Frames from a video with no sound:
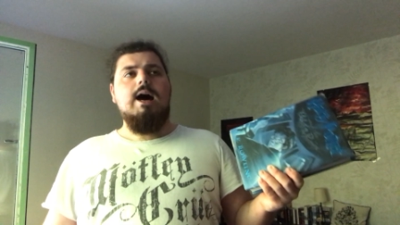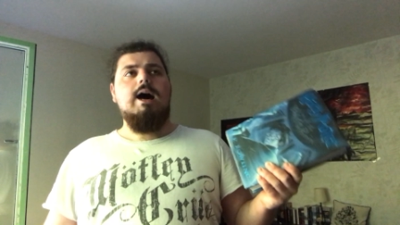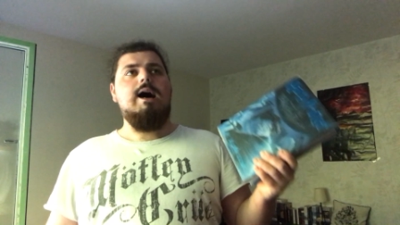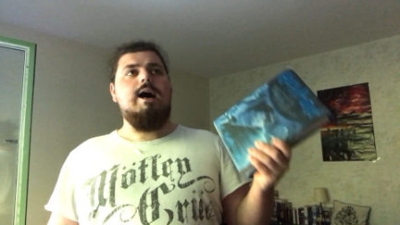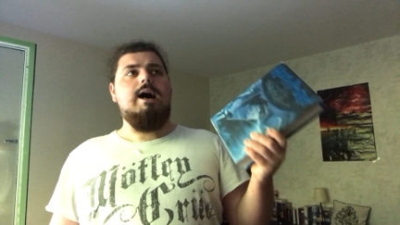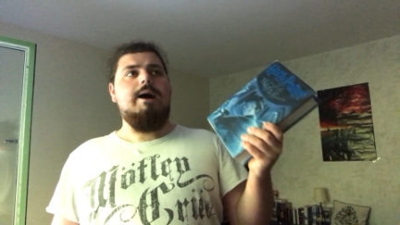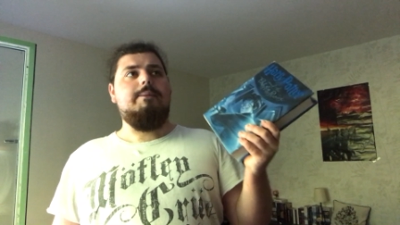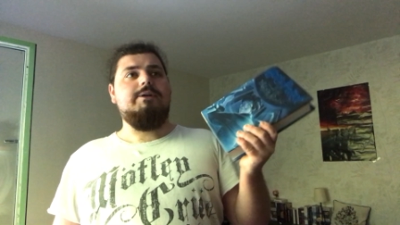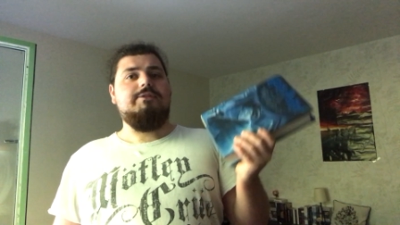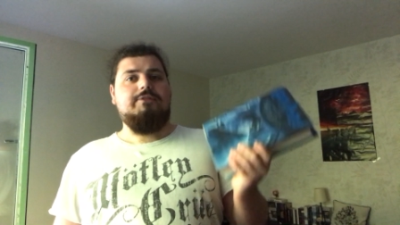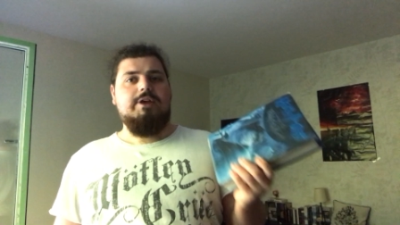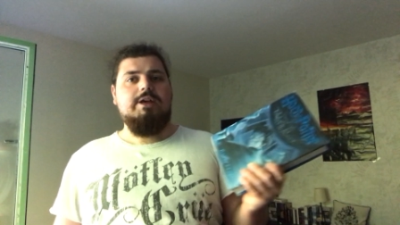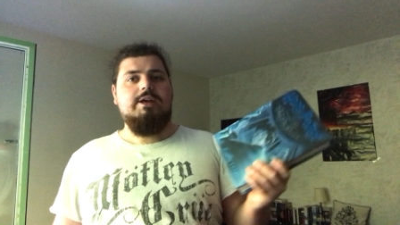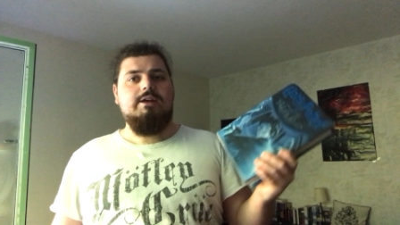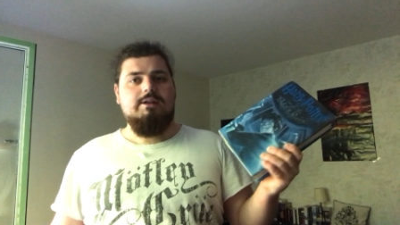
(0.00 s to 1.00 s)
But
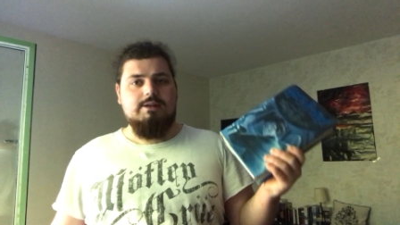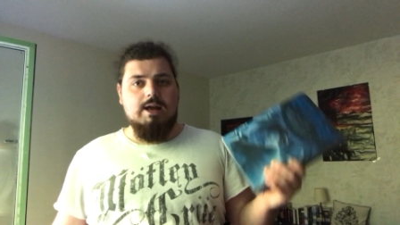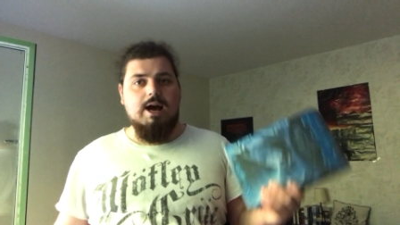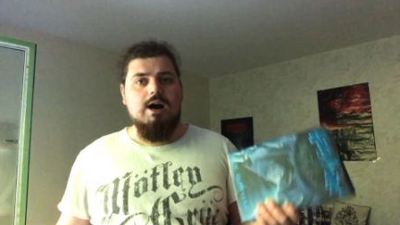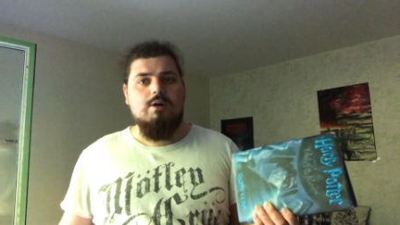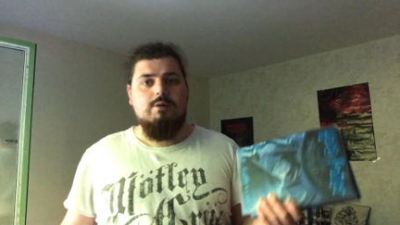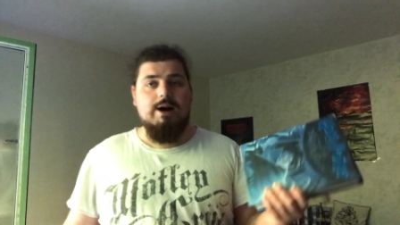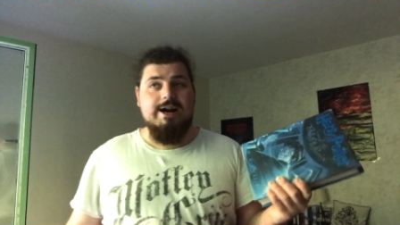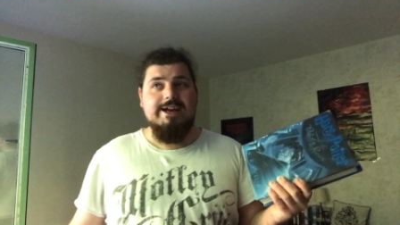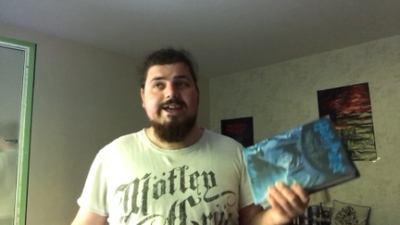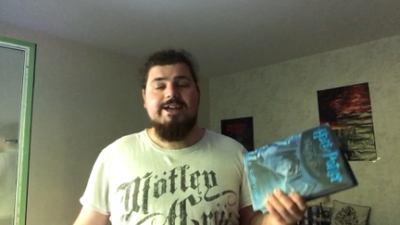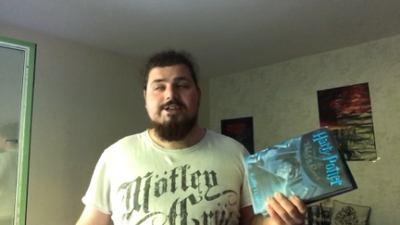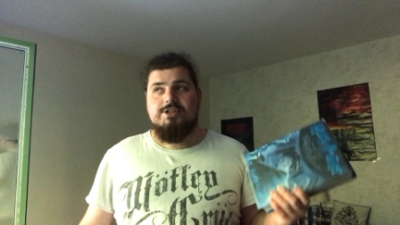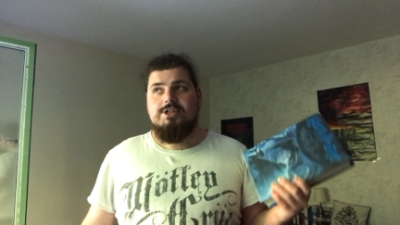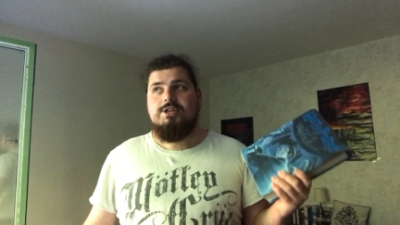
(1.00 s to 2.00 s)
thinking now, I
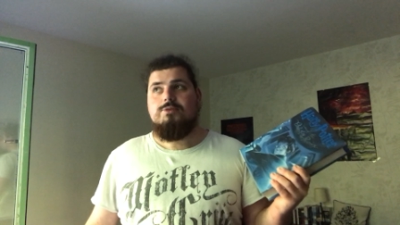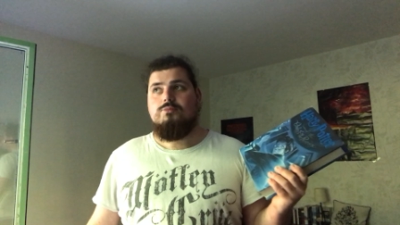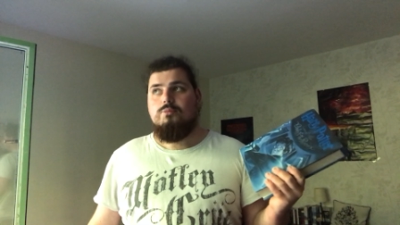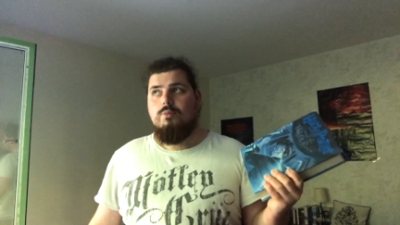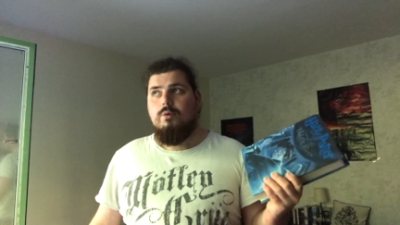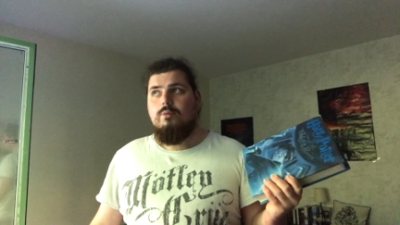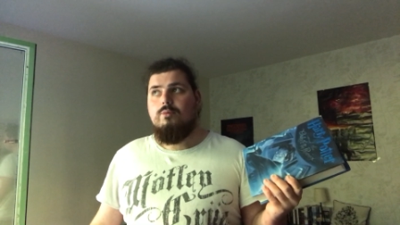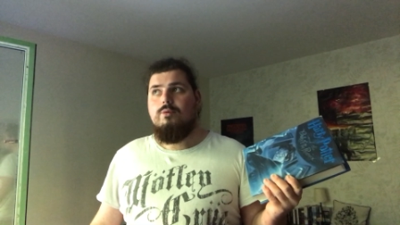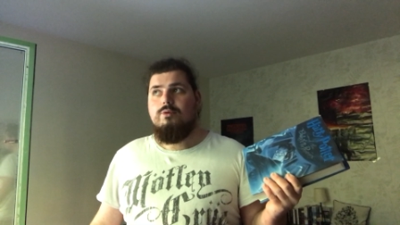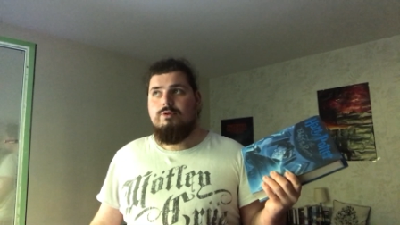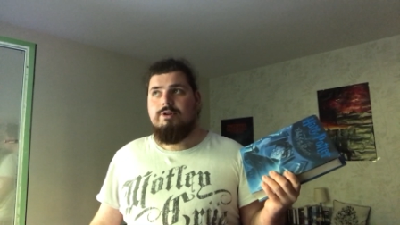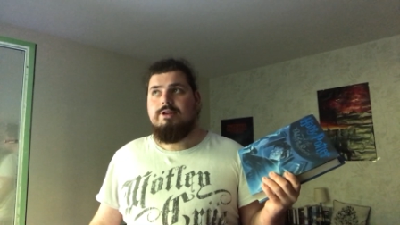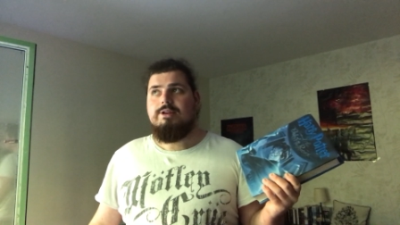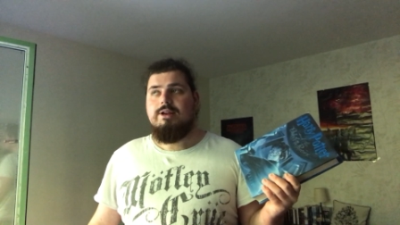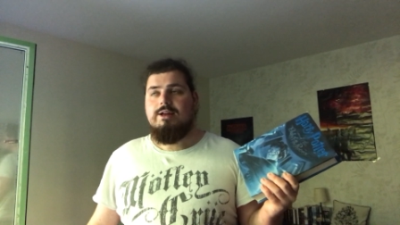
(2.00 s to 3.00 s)
actually
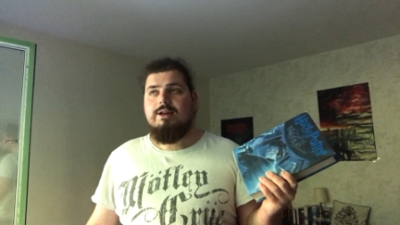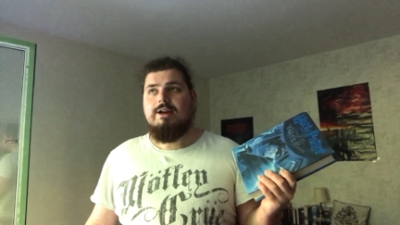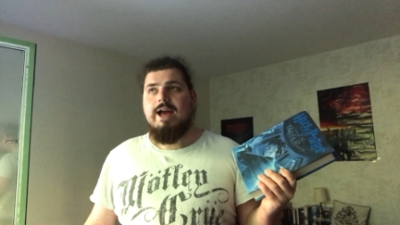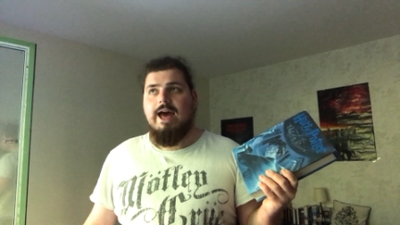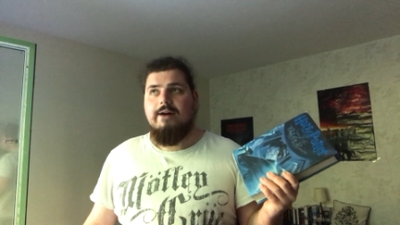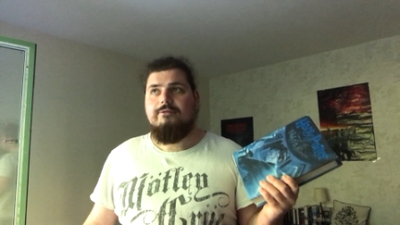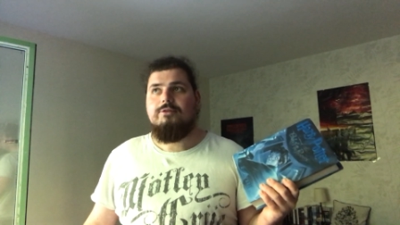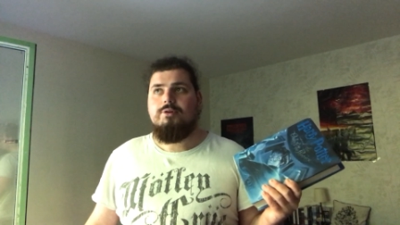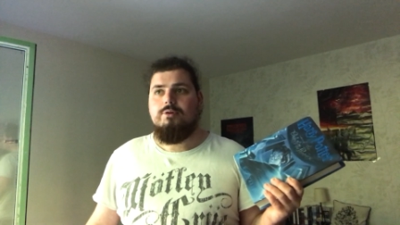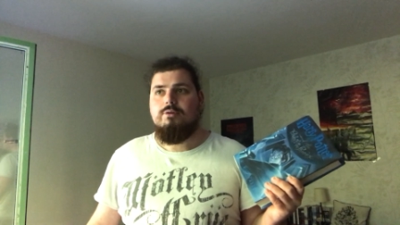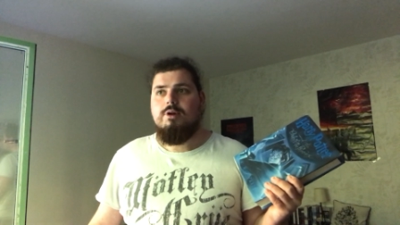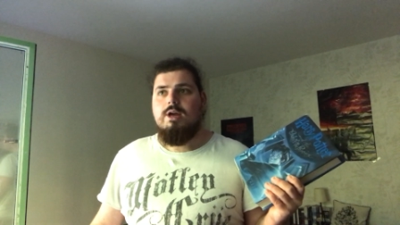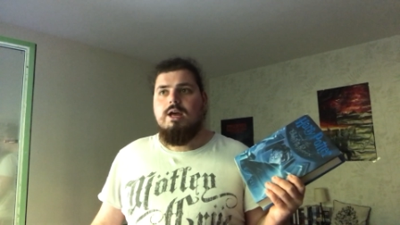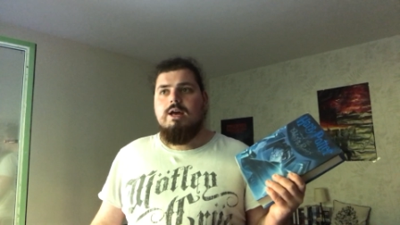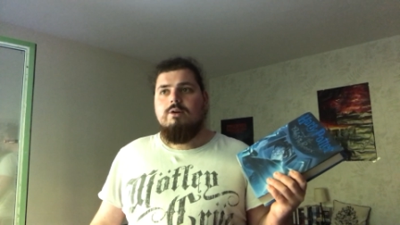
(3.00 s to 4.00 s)
would have to.